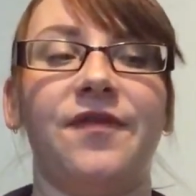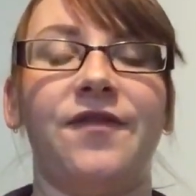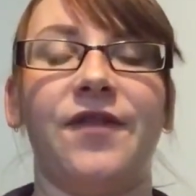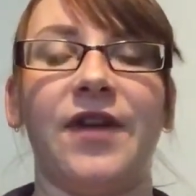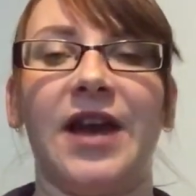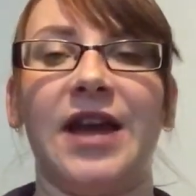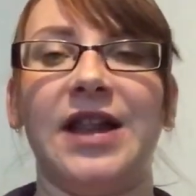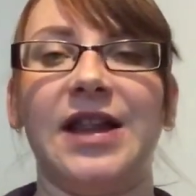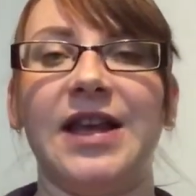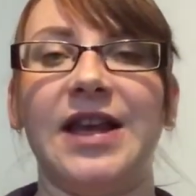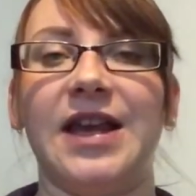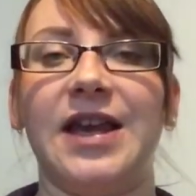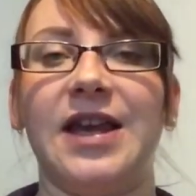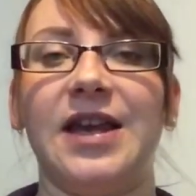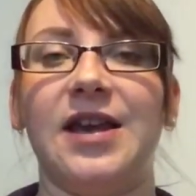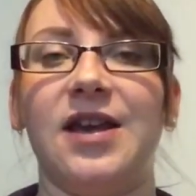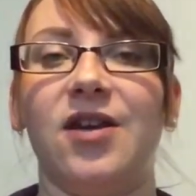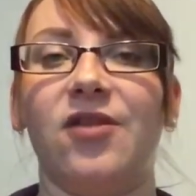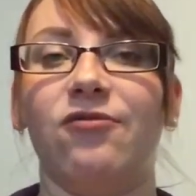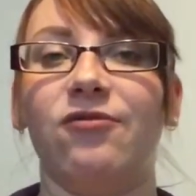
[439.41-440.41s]

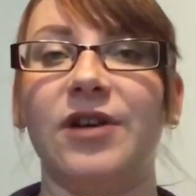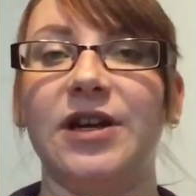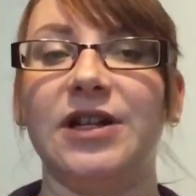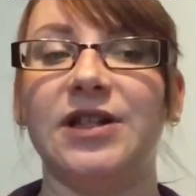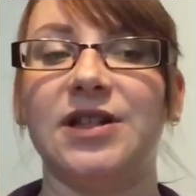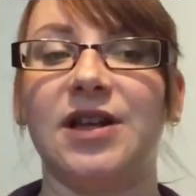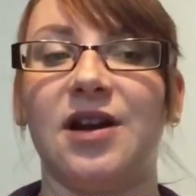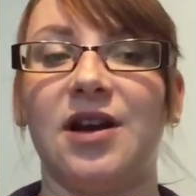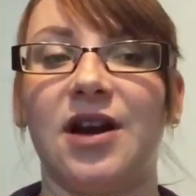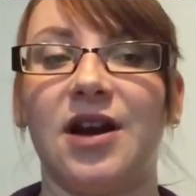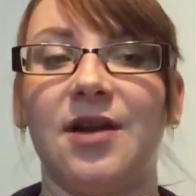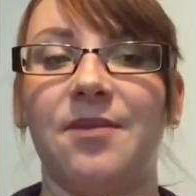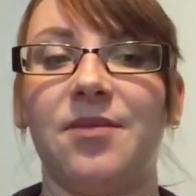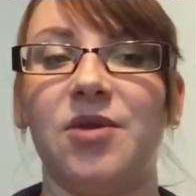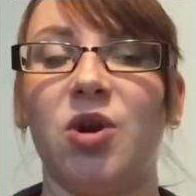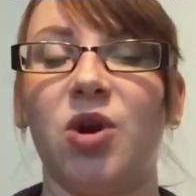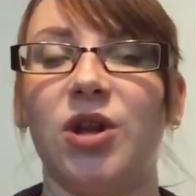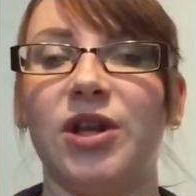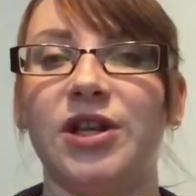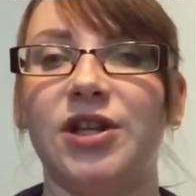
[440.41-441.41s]
fairly
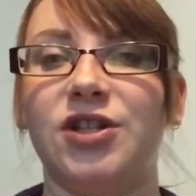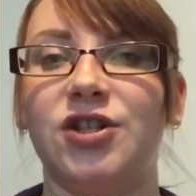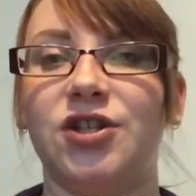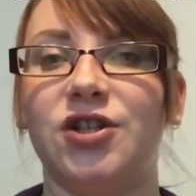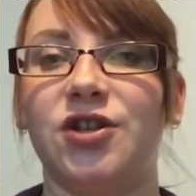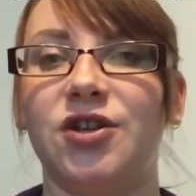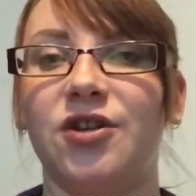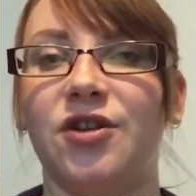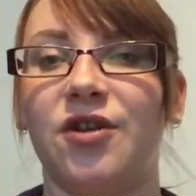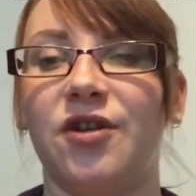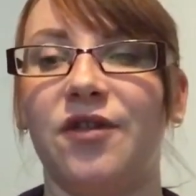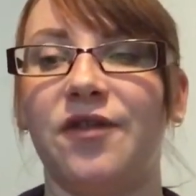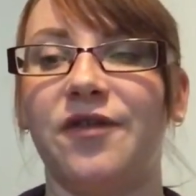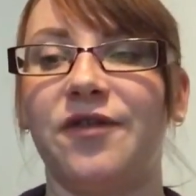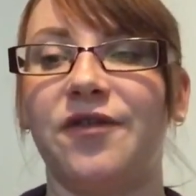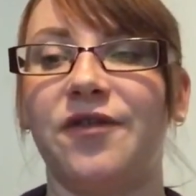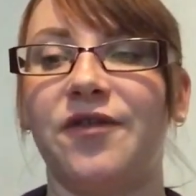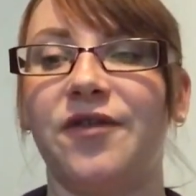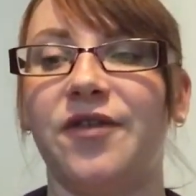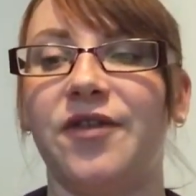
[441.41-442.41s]
real-time knowledge of
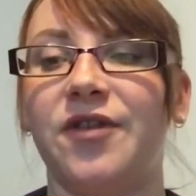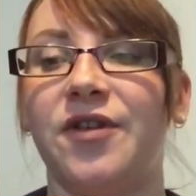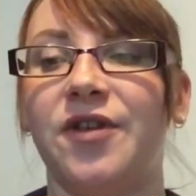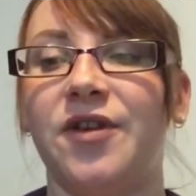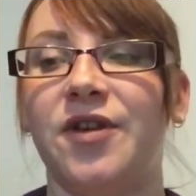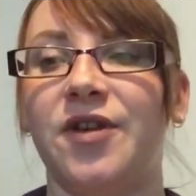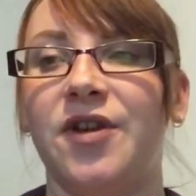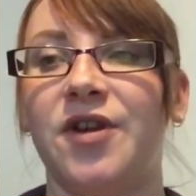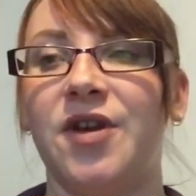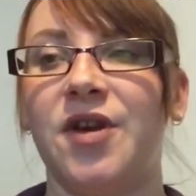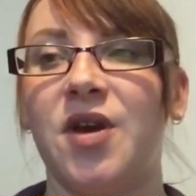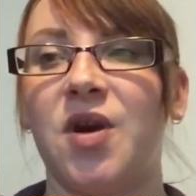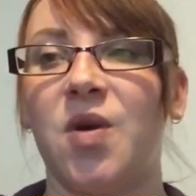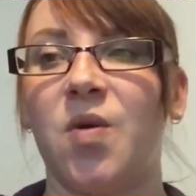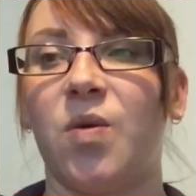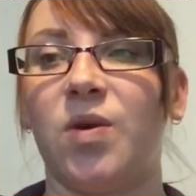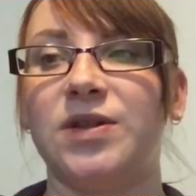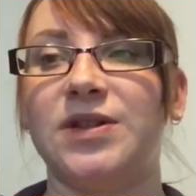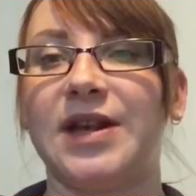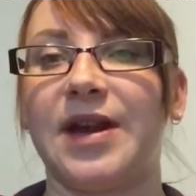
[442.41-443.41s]

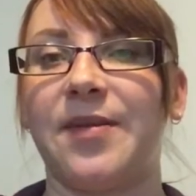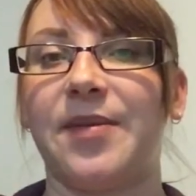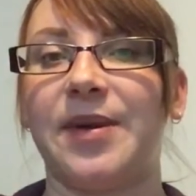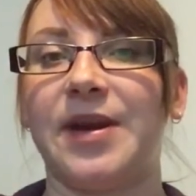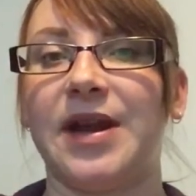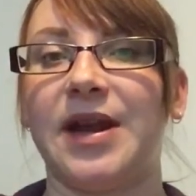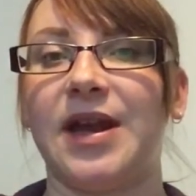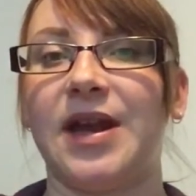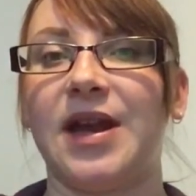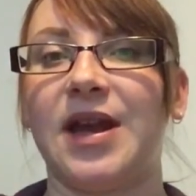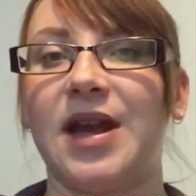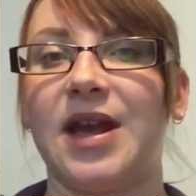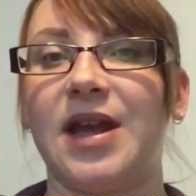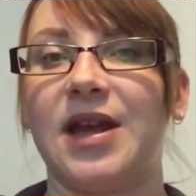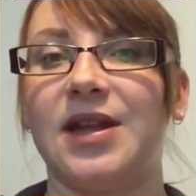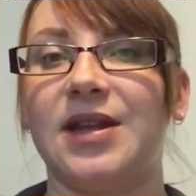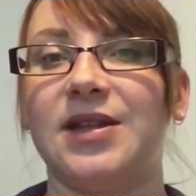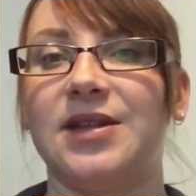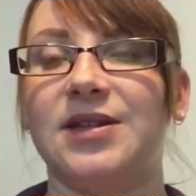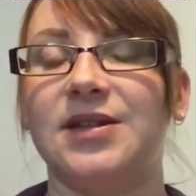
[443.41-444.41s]
what's happening
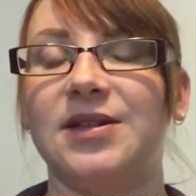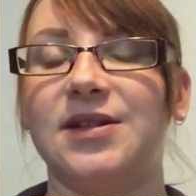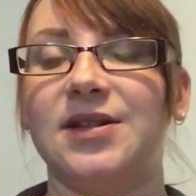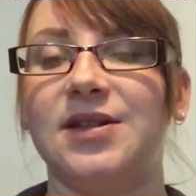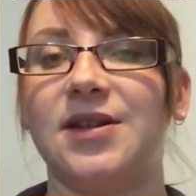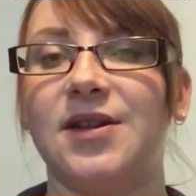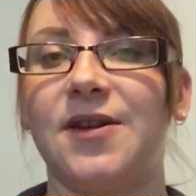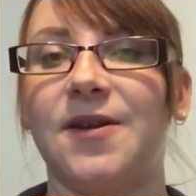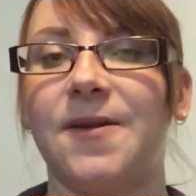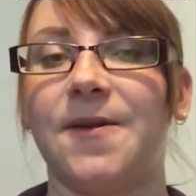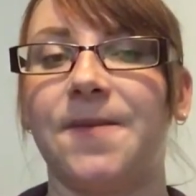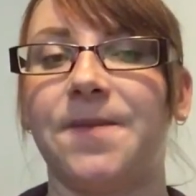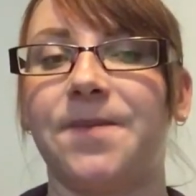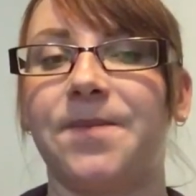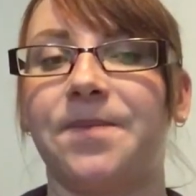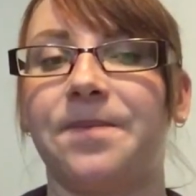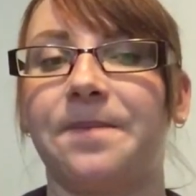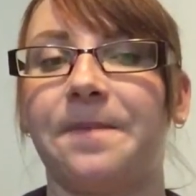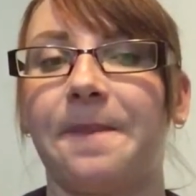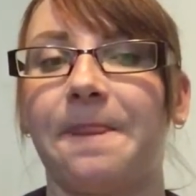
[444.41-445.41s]
and
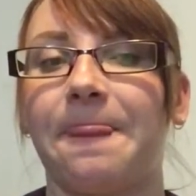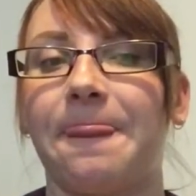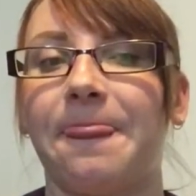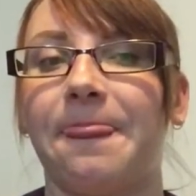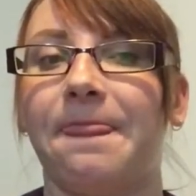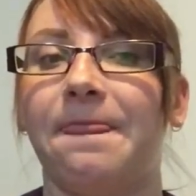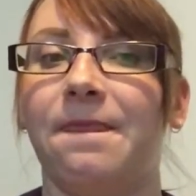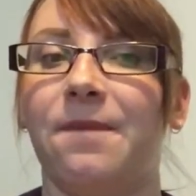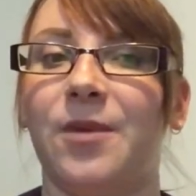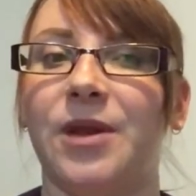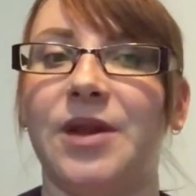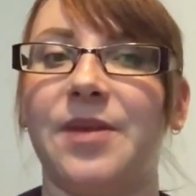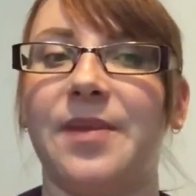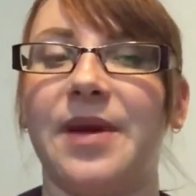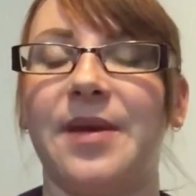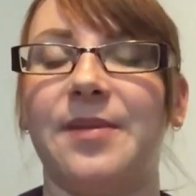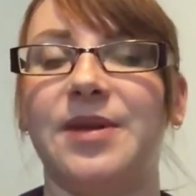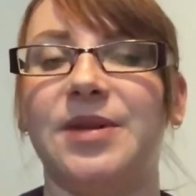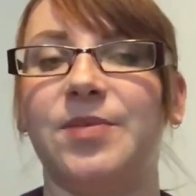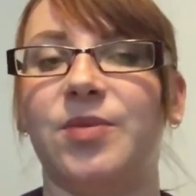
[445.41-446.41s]
when the
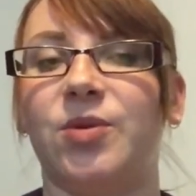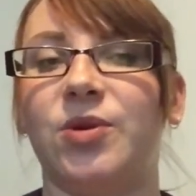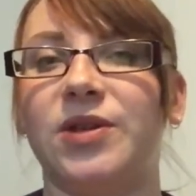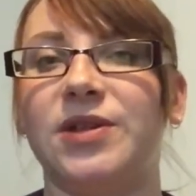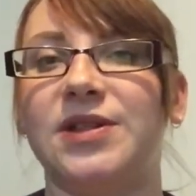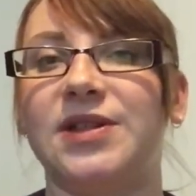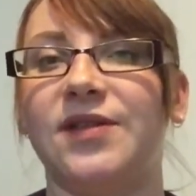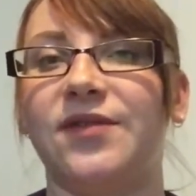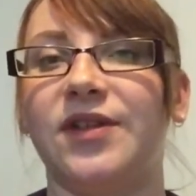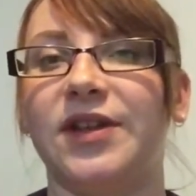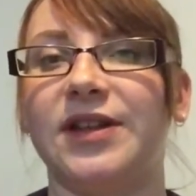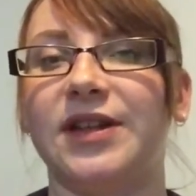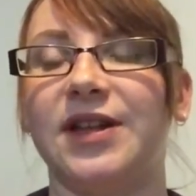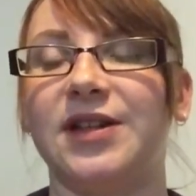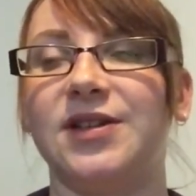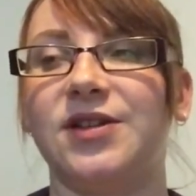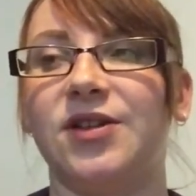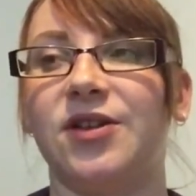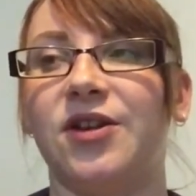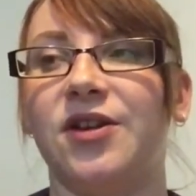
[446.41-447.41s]
baby's born and stuff like
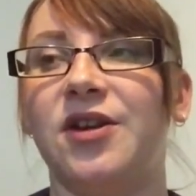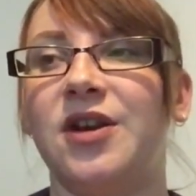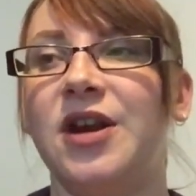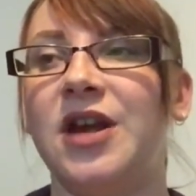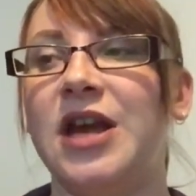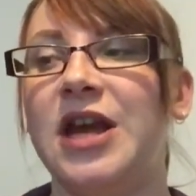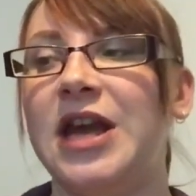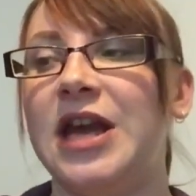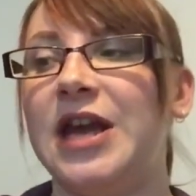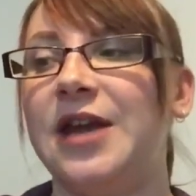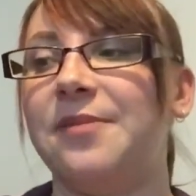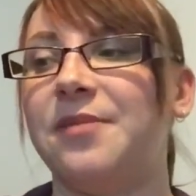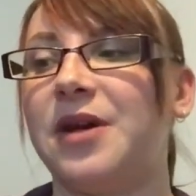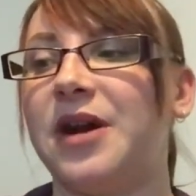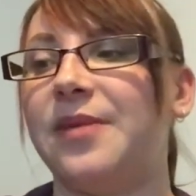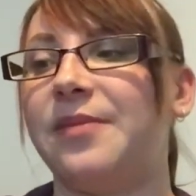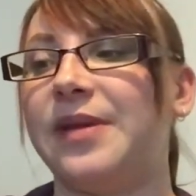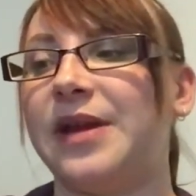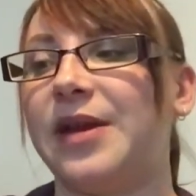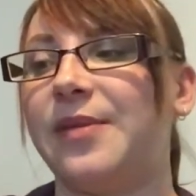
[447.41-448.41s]
that. So it
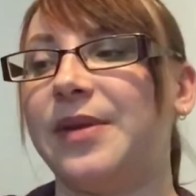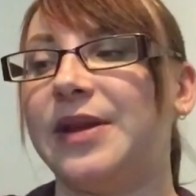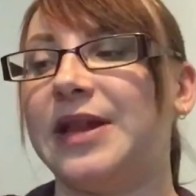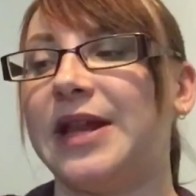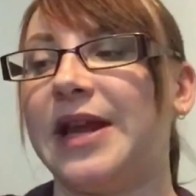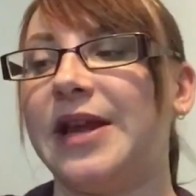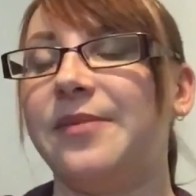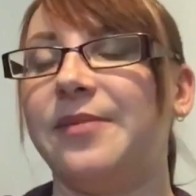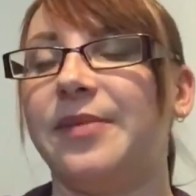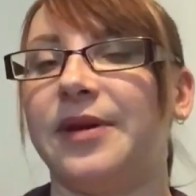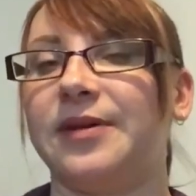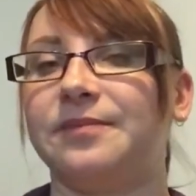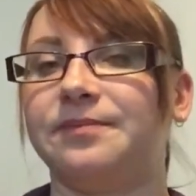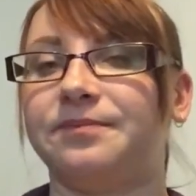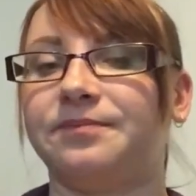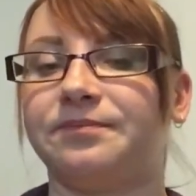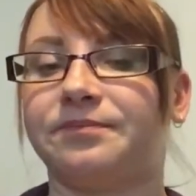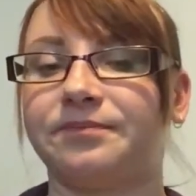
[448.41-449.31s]
might be a bit late, but